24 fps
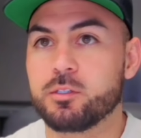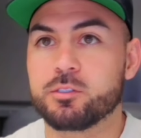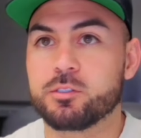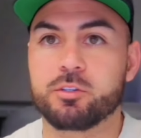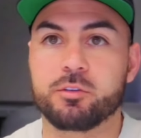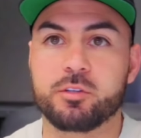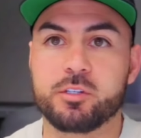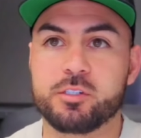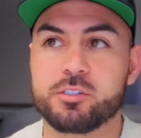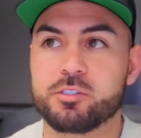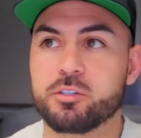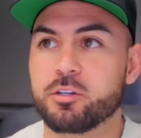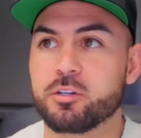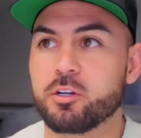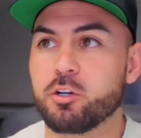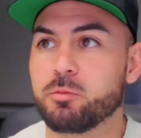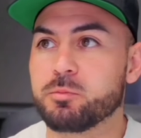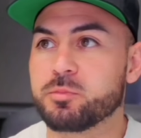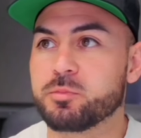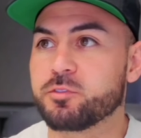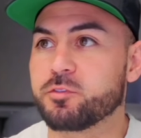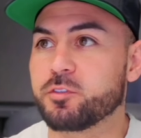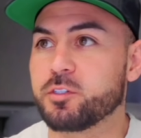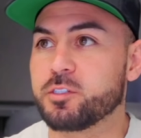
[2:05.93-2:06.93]
So these are the
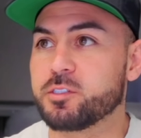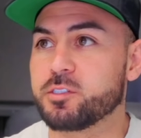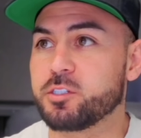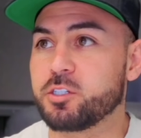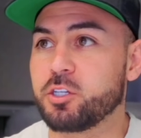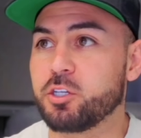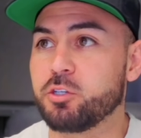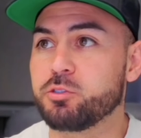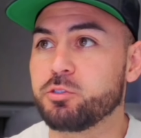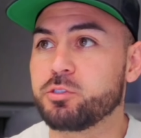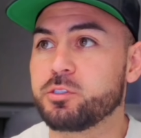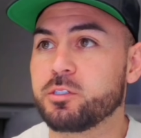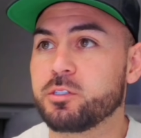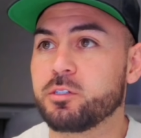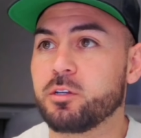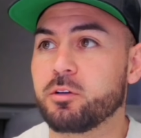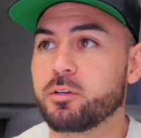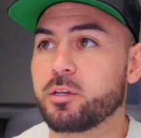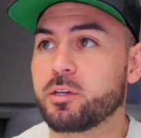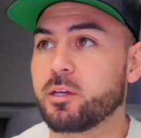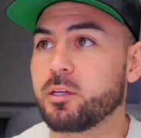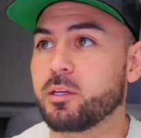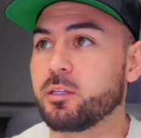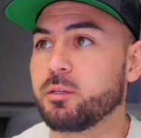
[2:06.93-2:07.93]
homes in Houston.
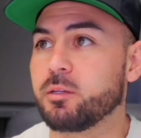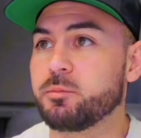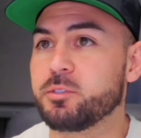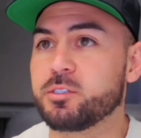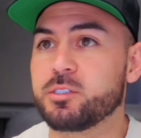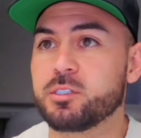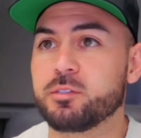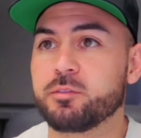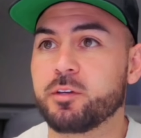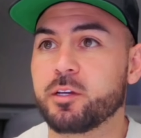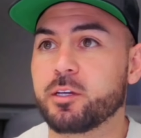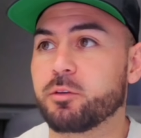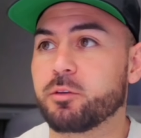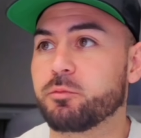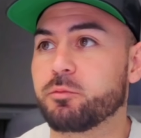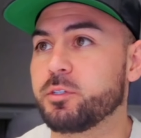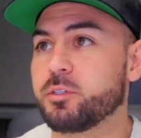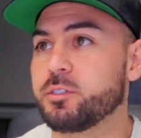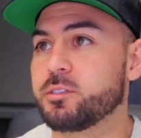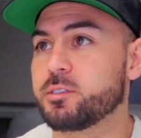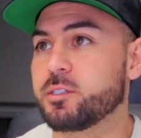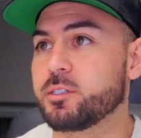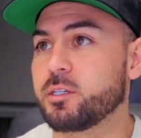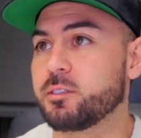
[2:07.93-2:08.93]
Okay, let me see if I can
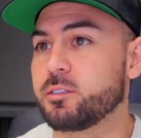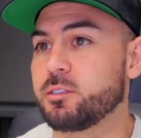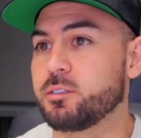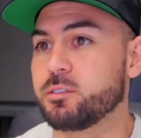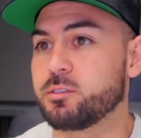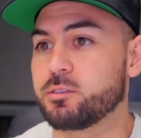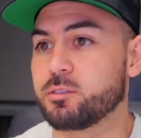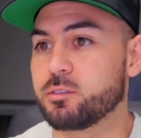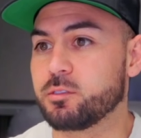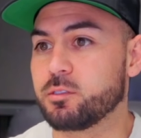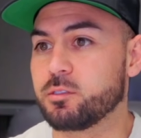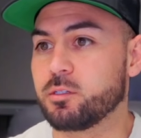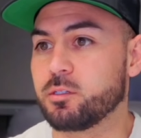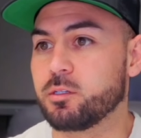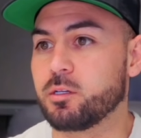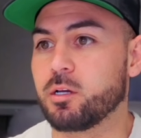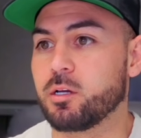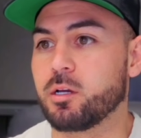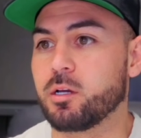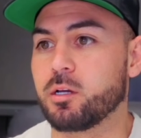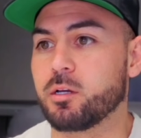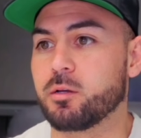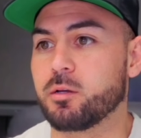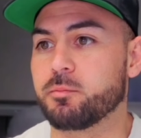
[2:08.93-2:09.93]
reset these.
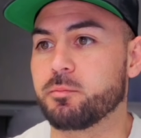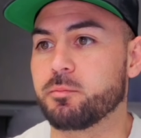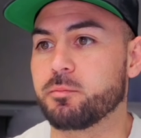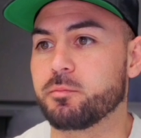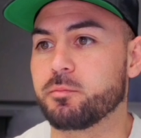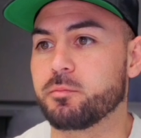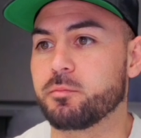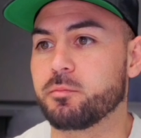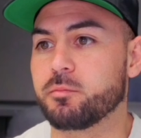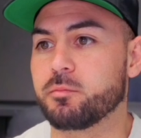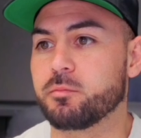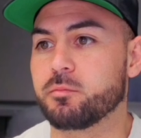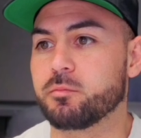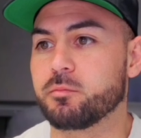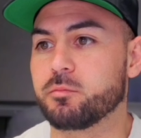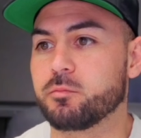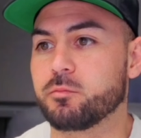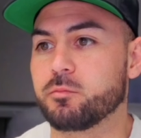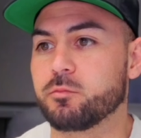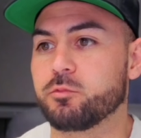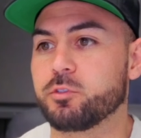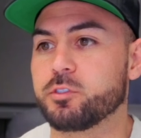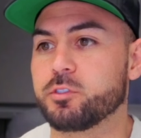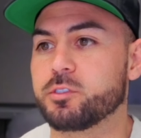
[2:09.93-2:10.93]

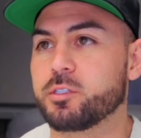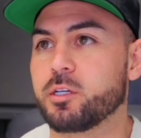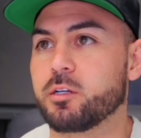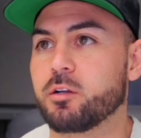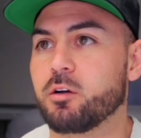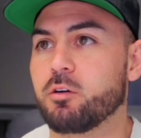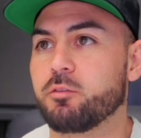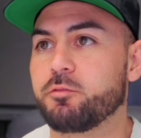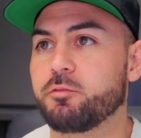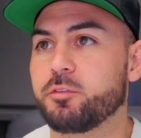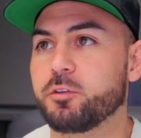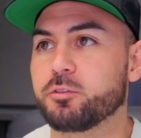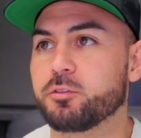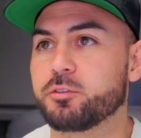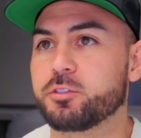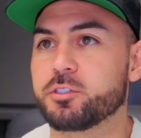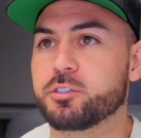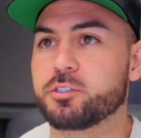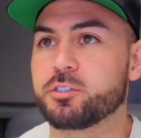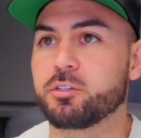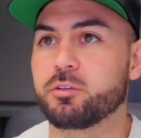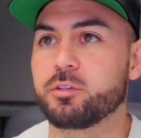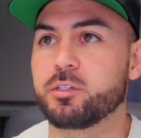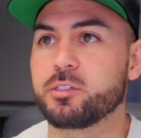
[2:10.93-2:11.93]
Reset all
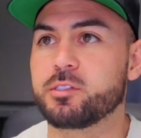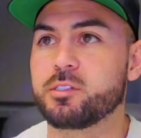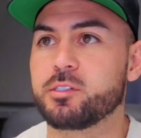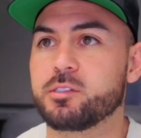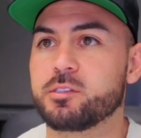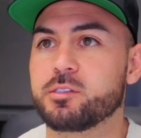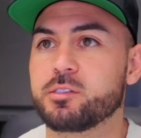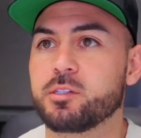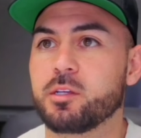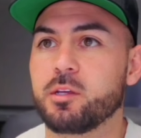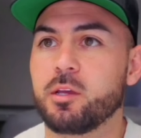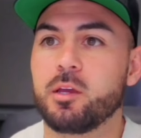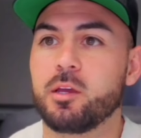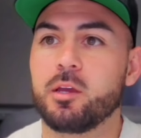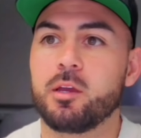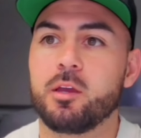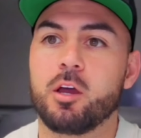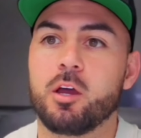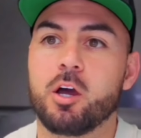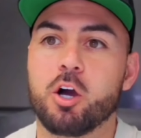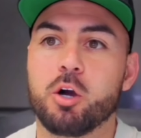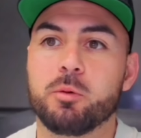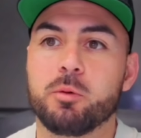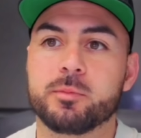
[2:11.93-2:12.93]
filters. So this is
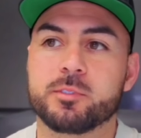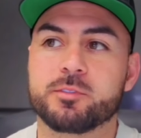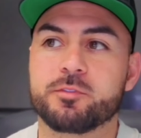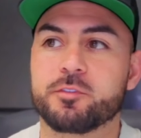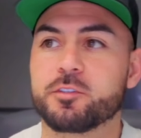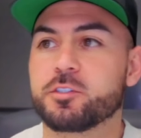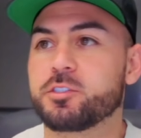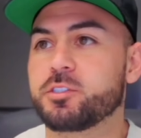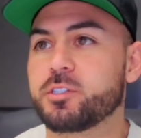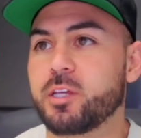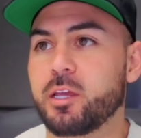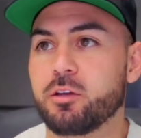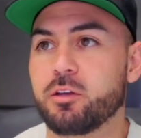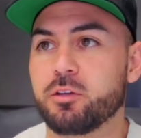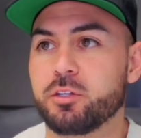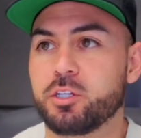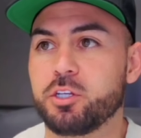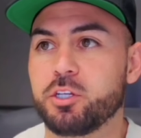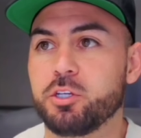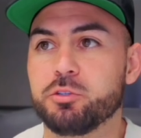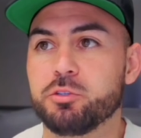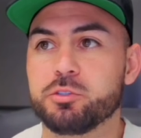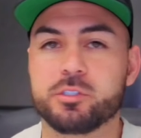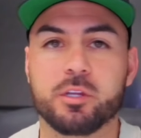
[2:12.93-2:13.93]
homes for sale in
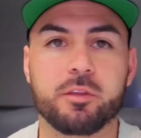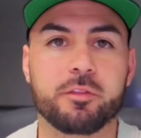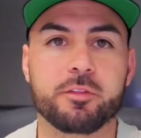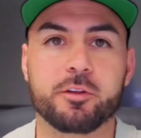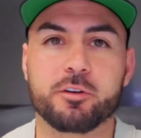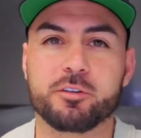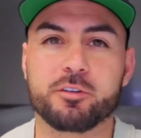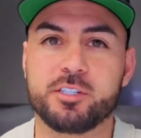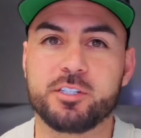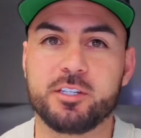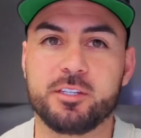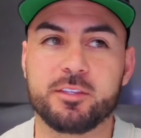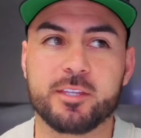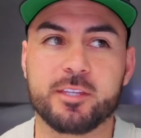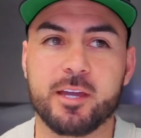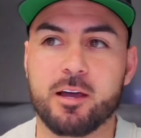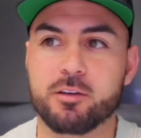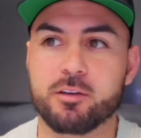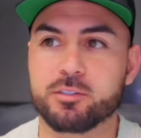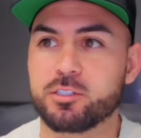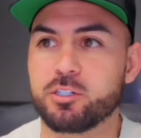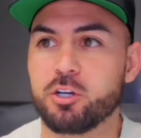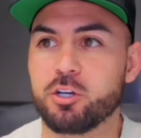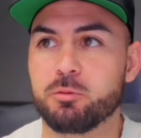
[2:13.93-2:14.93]
Houston,
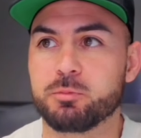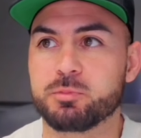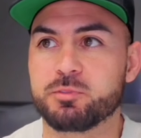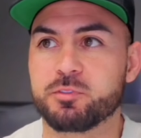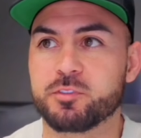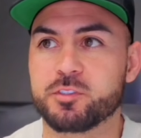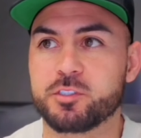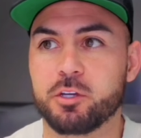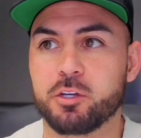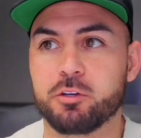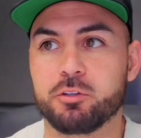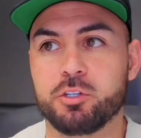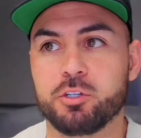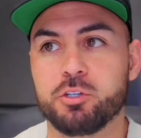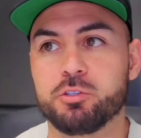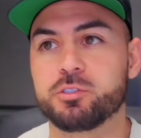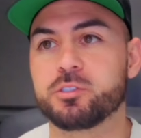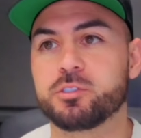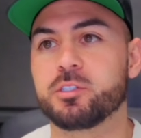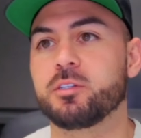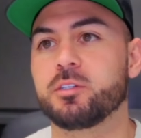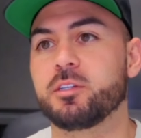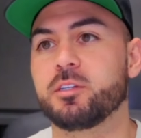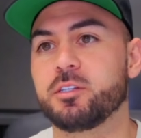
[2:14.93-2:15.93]
13,000 homes for sale in
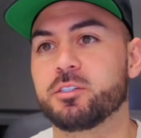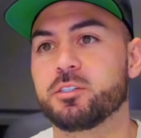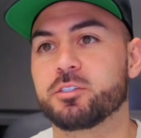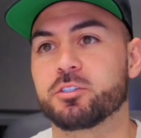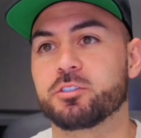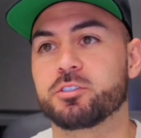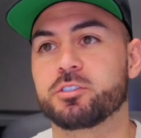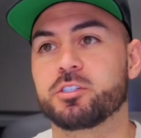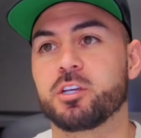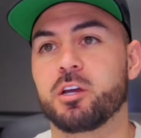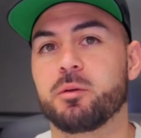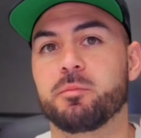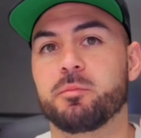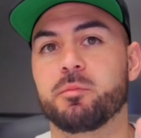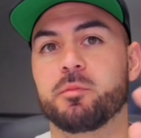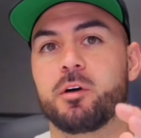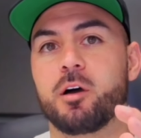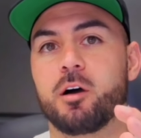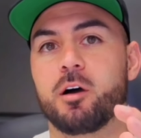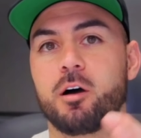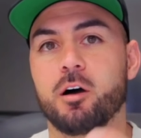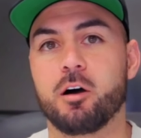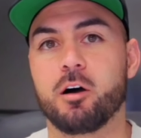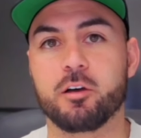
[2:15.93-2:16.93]
Houston. These are some
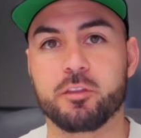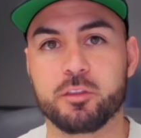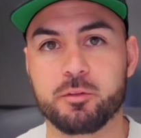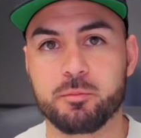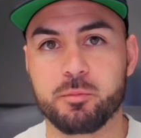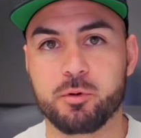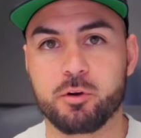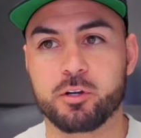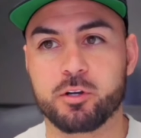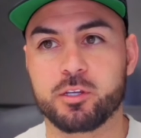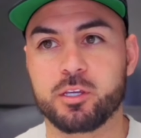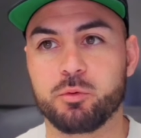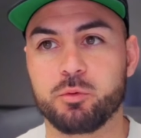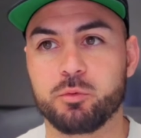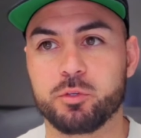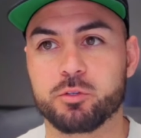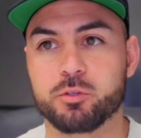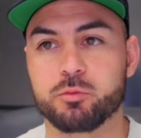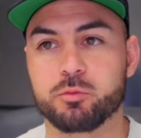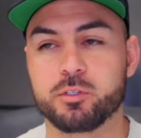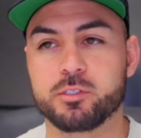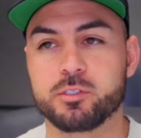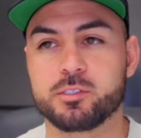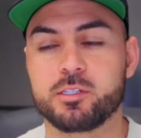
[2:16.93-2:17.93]
on the market with
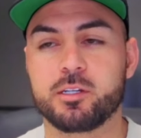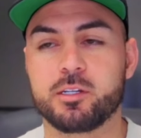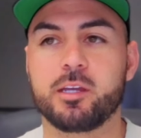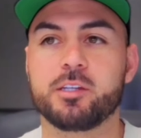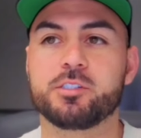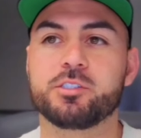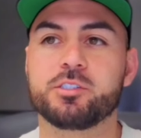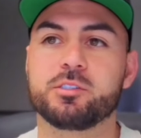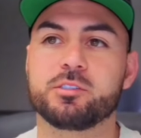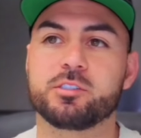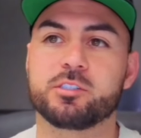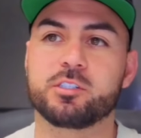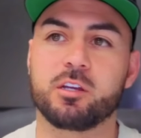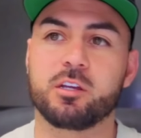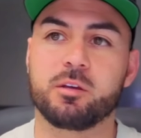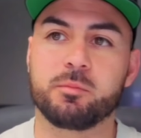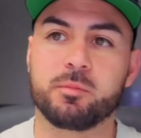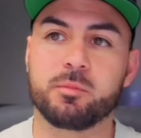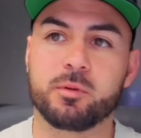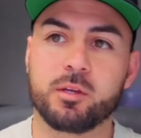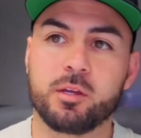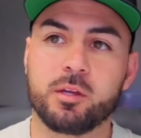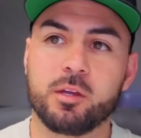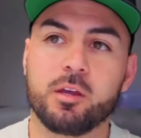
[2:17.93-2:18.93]
a real estate agent,
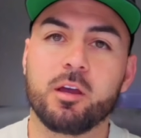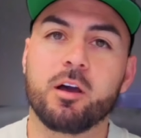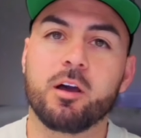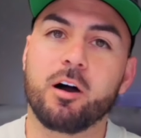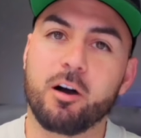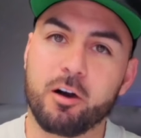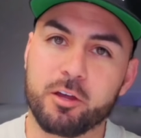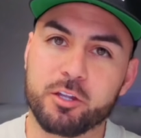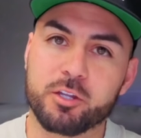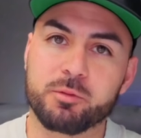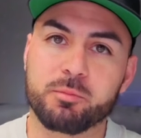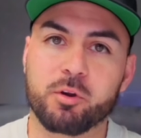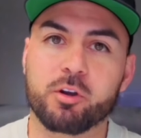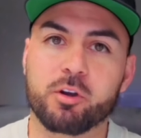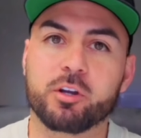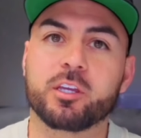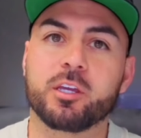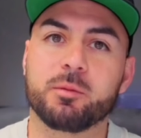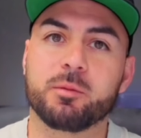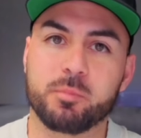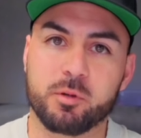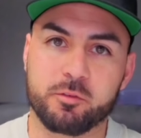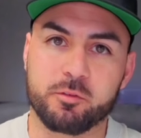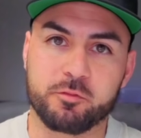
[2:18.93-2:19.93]
some on the
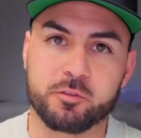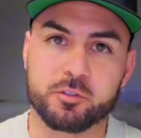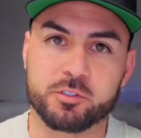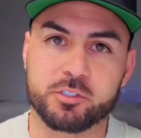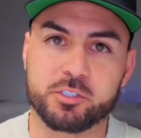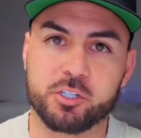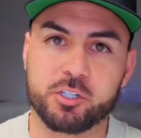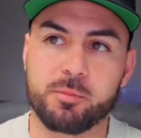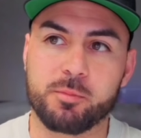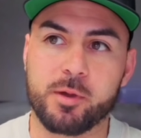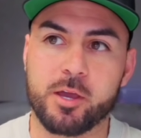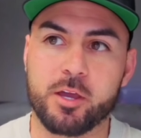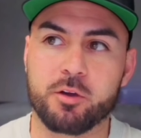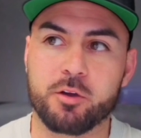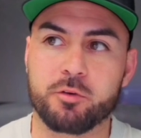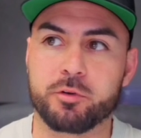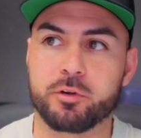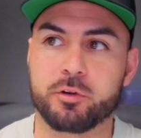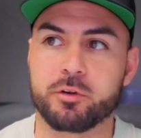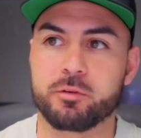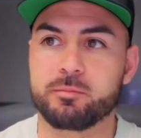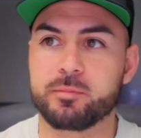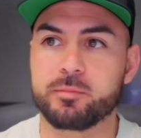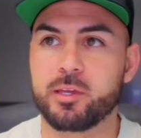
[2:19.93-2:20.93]
market but for sale by
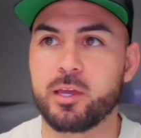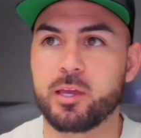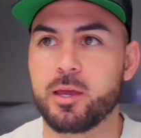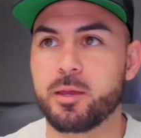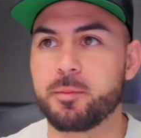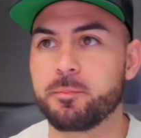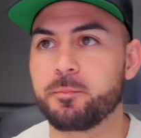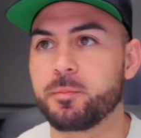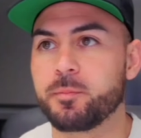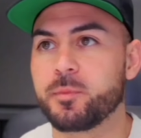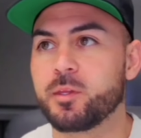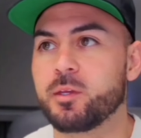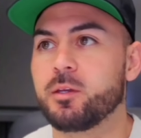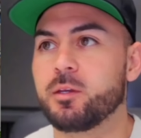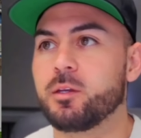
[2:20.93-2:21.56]
owner. Okay,